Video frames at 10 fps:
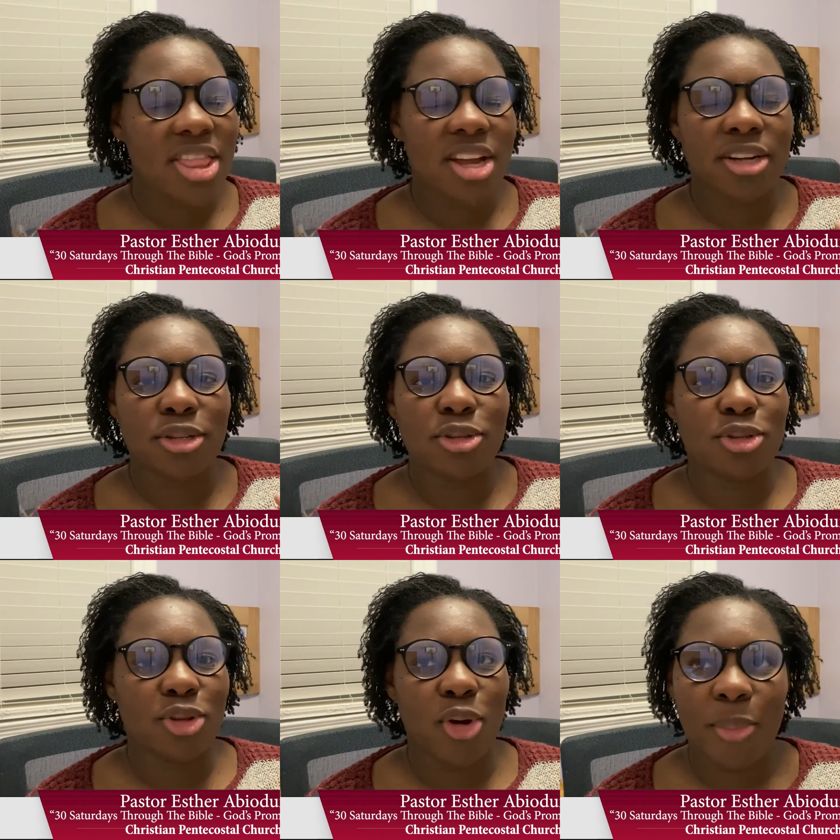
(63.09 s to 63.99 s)
There are
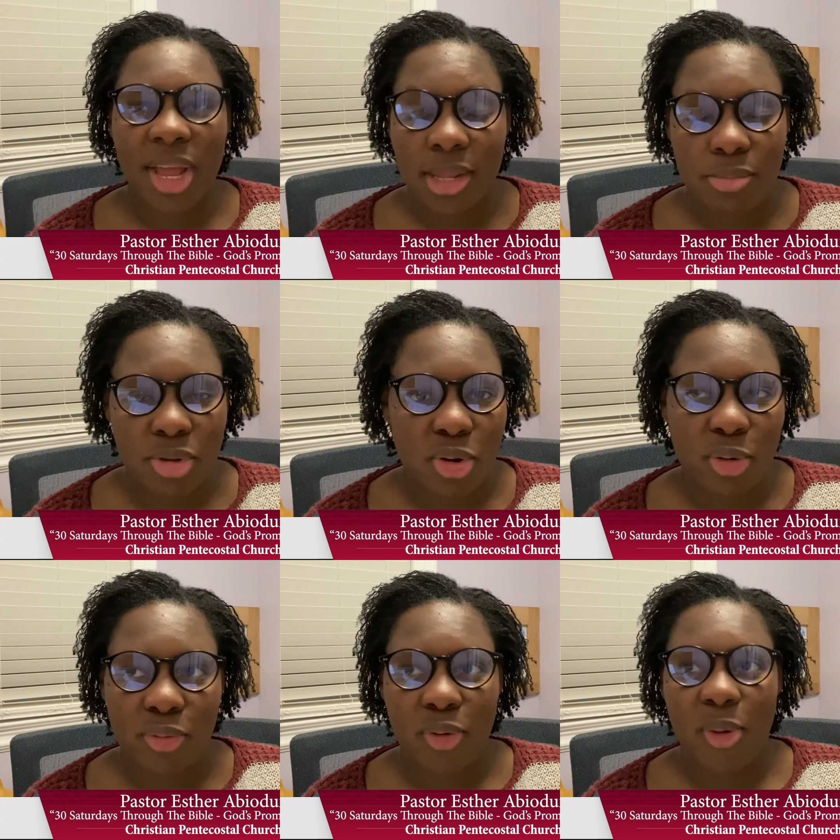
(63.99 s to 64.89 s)
so many
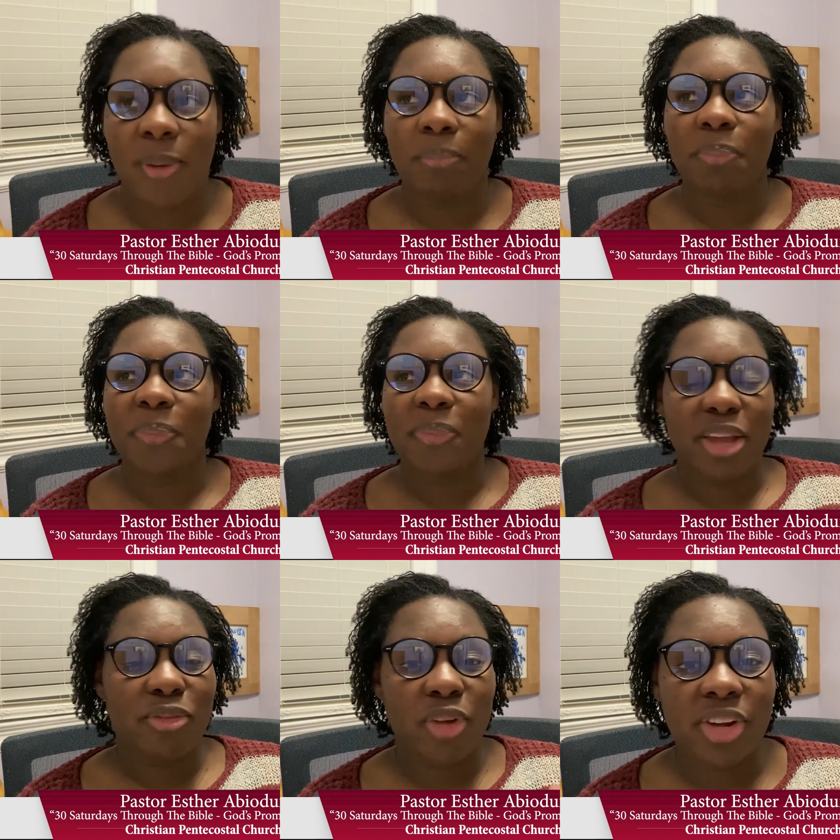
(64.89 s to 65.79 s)
beautiful
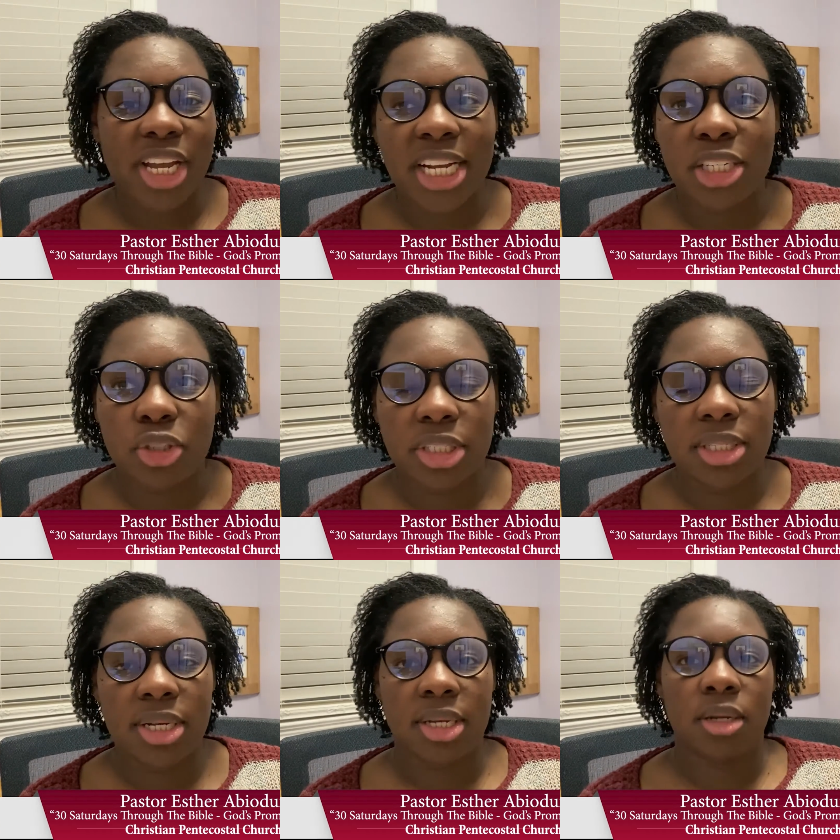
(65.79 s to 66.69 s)
and very
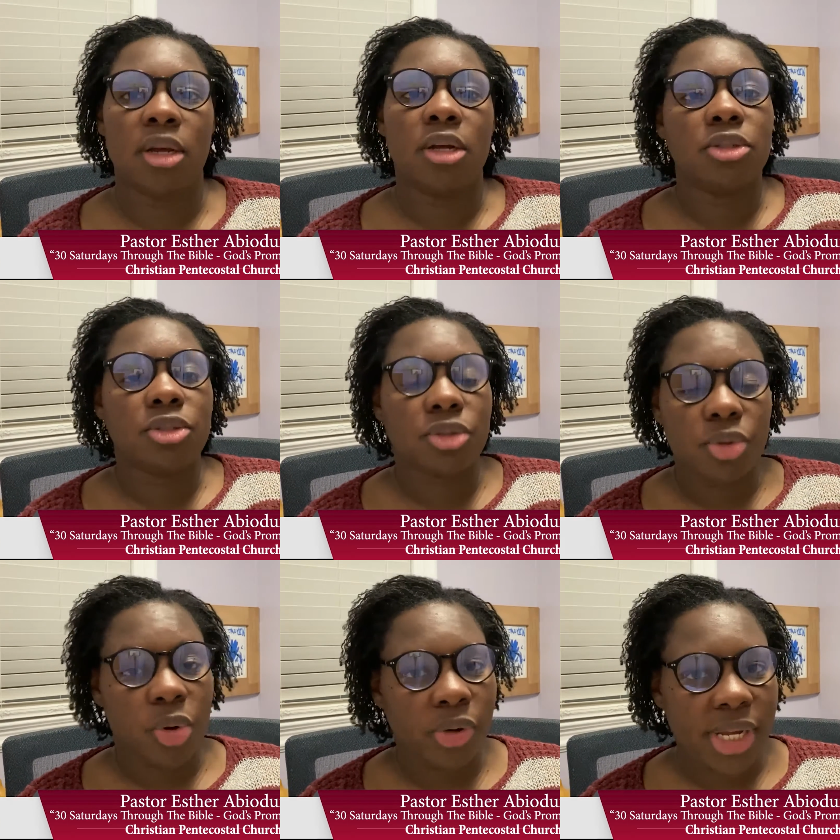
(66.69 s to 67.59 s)
interesting
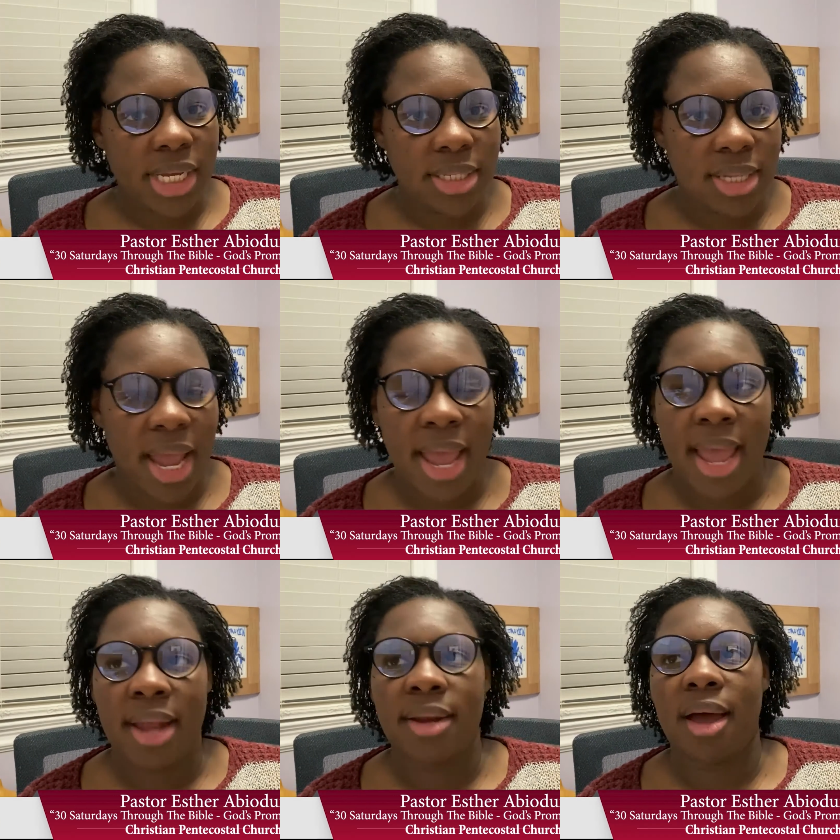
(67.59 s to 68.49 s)
stories
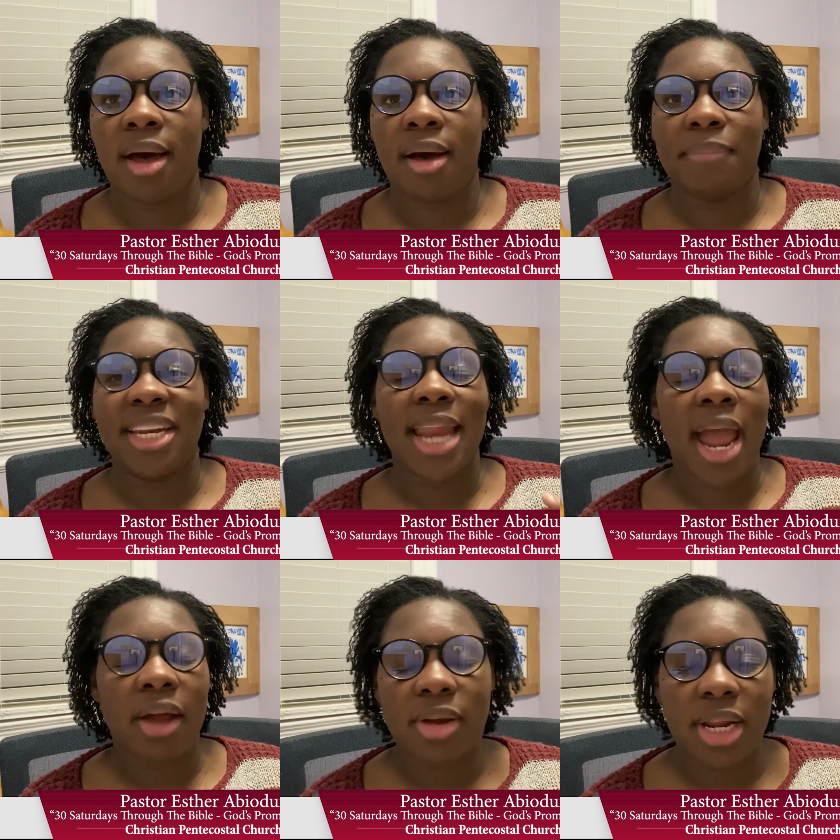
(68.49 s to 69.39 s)
and um,
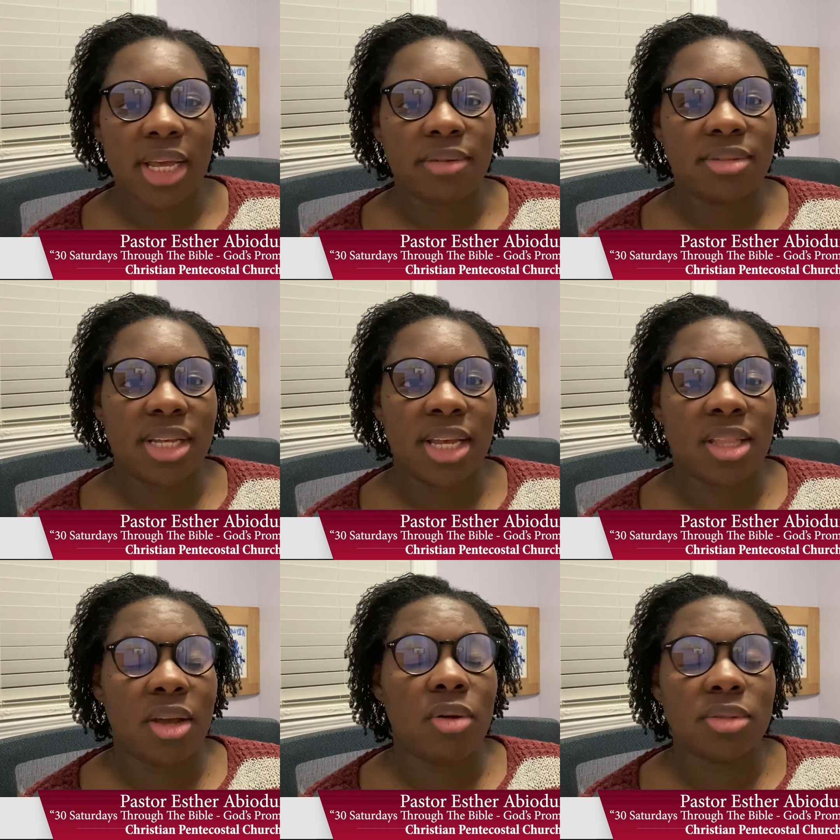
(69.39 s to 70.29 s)
narratives
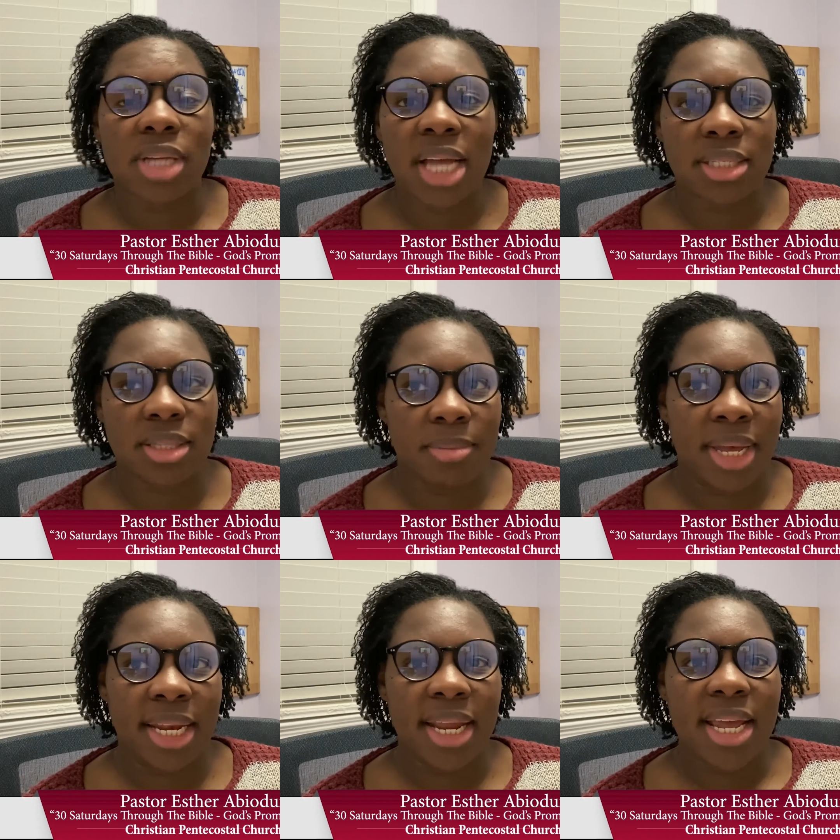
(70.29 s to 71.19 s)
in the Old
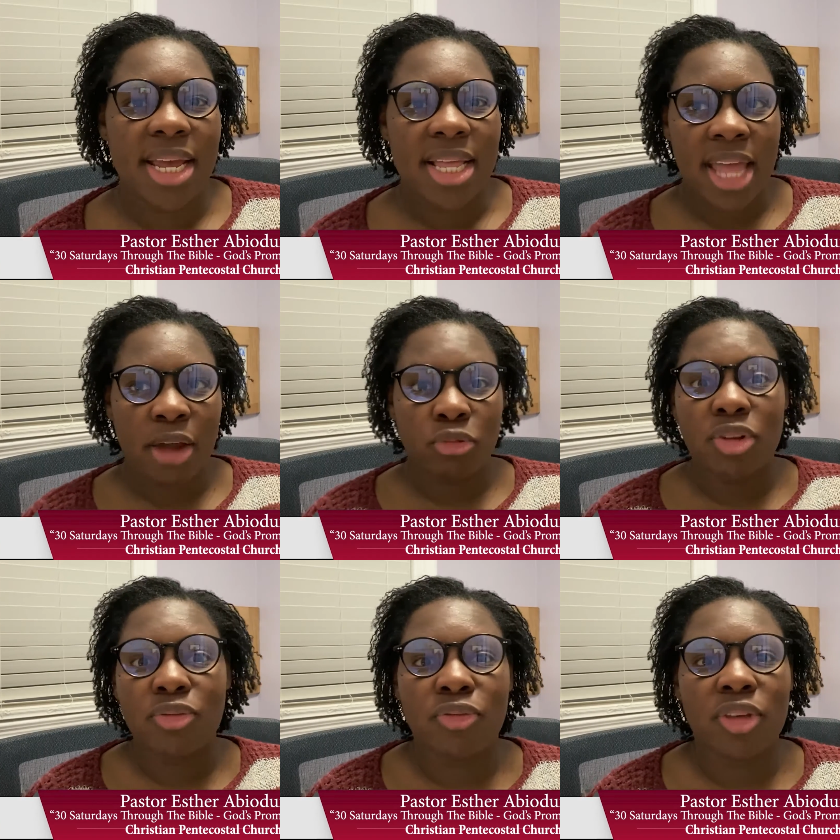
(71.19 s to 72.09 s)
Testament that
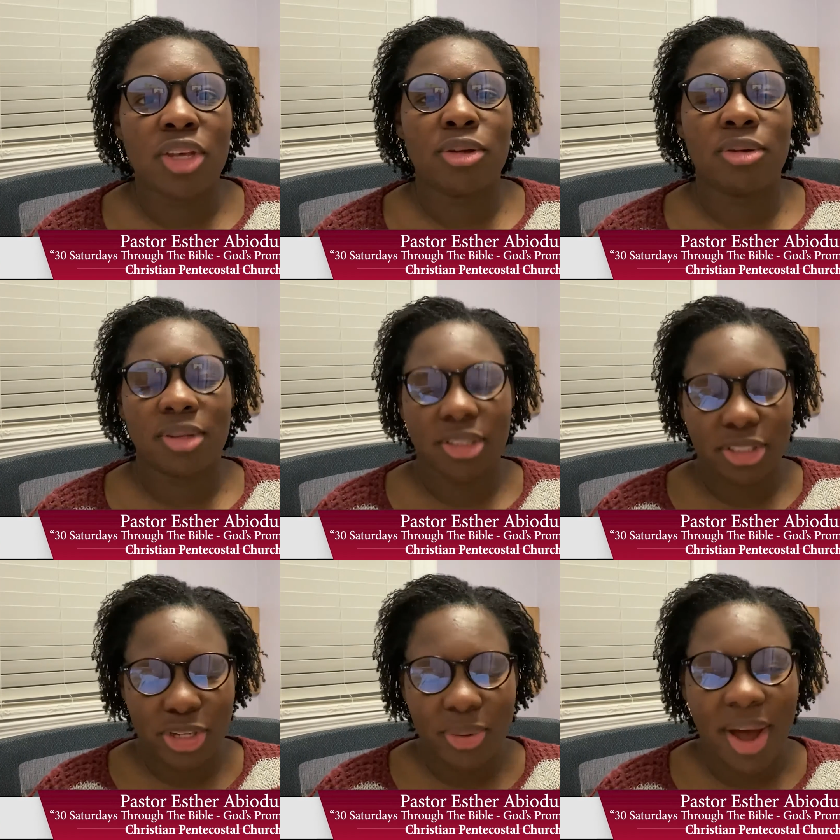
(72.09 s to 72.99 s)
reveal
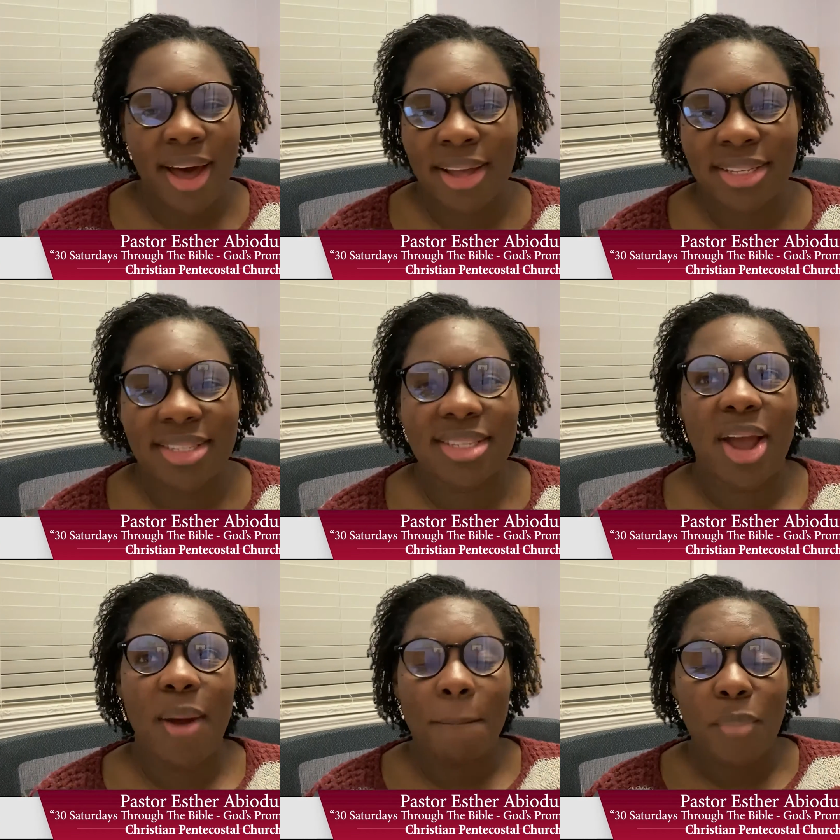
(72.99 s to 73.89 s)
to us
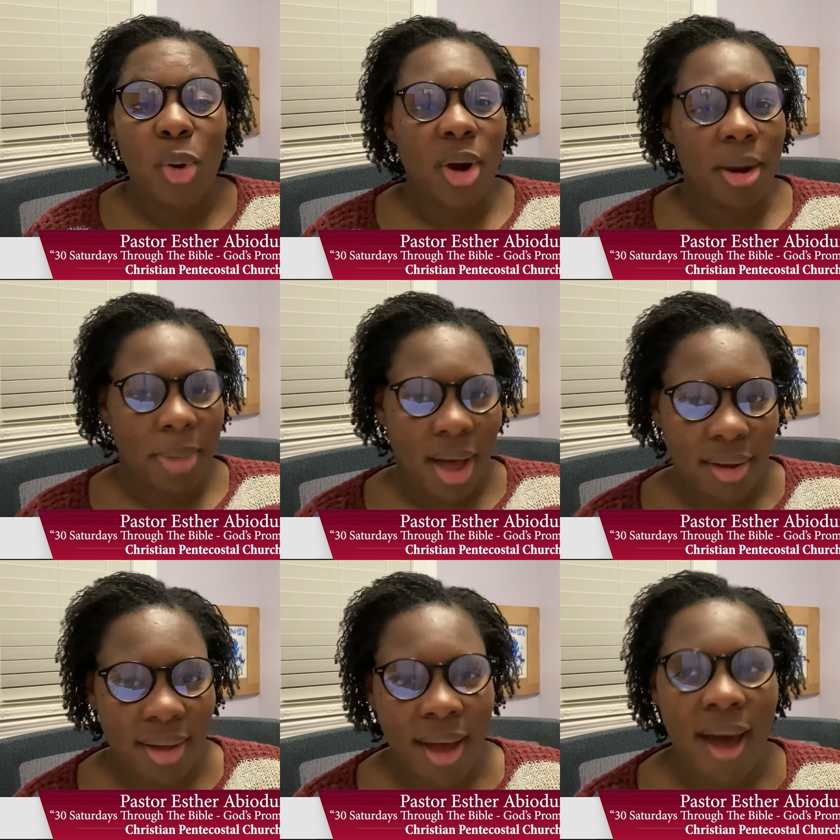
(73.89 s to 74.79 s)
more
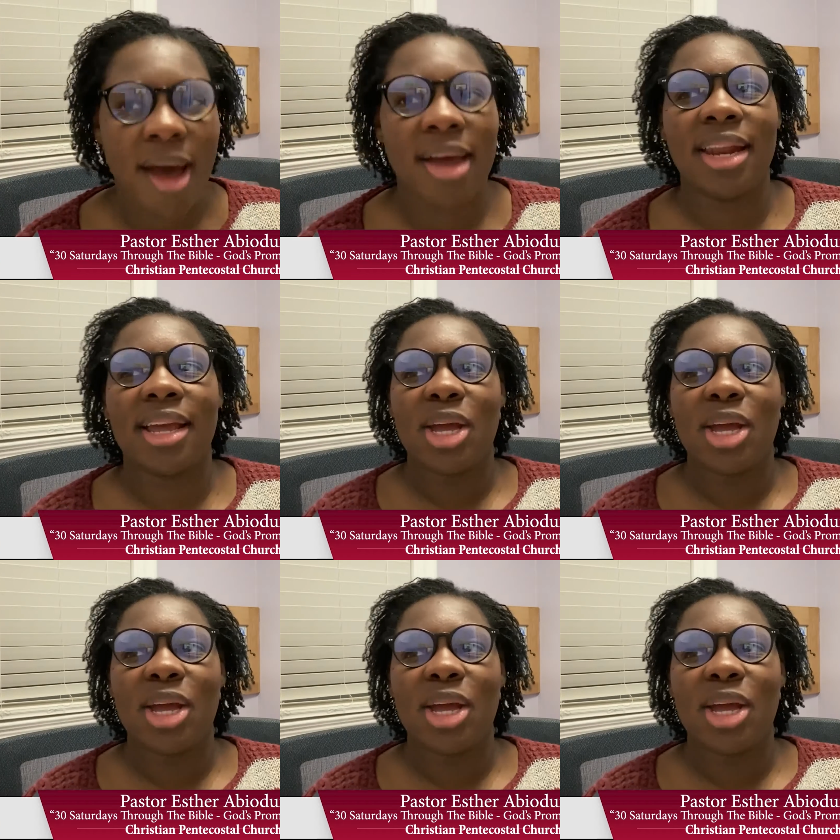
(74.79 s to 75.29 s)
about God,